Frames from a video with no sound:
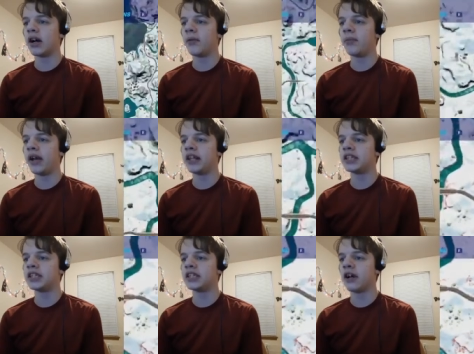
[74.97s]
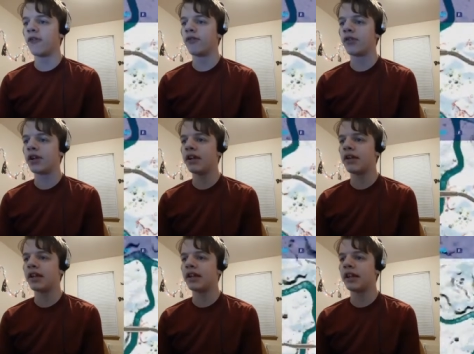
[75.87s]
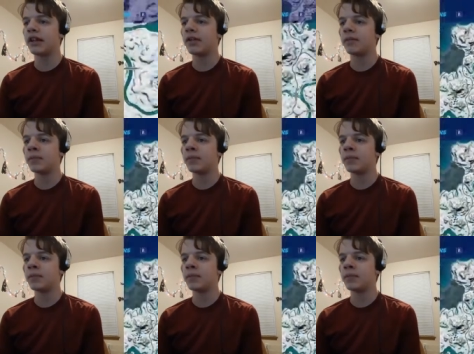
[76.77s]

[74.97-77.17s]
a base over here, I think.